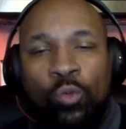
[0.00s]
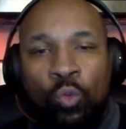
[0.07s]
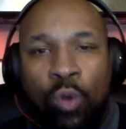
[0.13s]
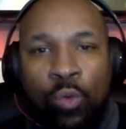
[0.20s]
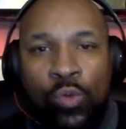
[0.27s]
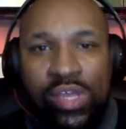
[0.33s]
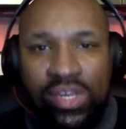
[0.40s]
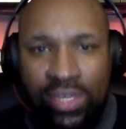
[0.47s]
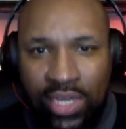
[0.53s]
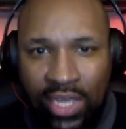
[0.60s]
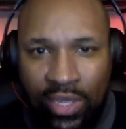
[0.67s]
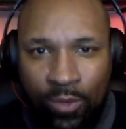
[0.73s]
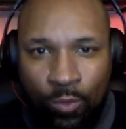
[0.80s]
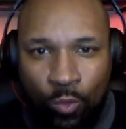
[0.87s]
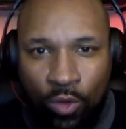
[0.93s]
what we
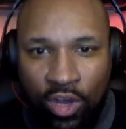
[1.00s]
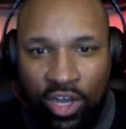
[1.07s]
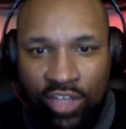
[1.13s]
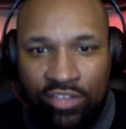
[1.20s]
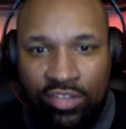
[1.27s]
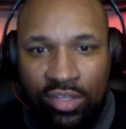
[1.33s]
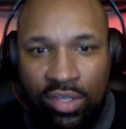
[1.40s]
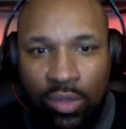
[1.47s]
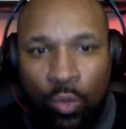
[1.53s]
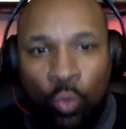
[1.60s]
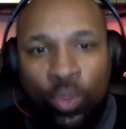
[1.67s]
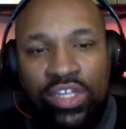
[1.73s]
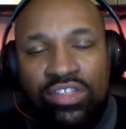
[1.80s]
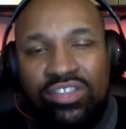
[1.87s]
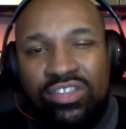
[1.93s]
did was
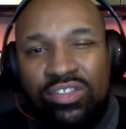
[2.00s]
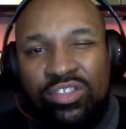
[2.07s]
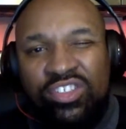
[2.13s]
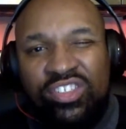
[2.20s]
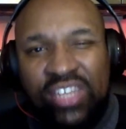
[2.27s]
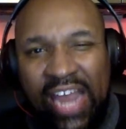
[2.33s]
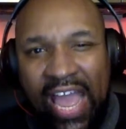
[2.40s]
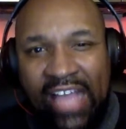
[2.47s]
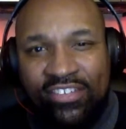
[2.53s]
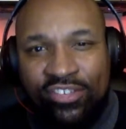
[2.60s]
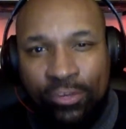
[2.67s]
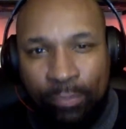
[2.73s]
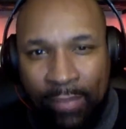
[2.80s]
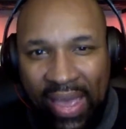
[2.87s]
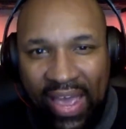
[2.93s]
we
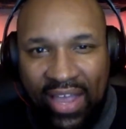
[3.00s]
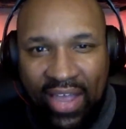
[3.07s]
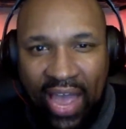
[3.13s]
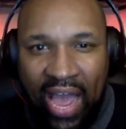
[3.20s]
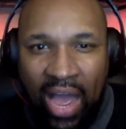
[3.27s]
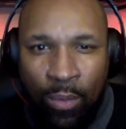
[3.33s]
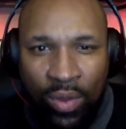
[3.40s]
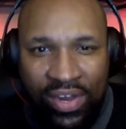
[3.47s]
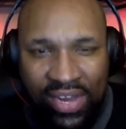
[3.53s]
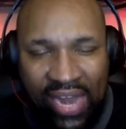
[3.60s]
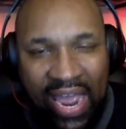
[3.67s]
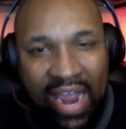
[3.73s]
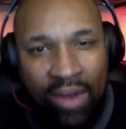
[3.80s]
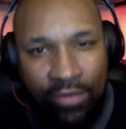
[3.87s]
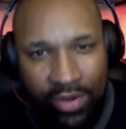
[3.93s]
snatched back our
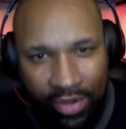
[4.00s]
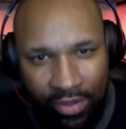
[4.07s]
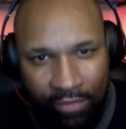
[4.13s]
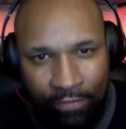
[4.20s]
narrative.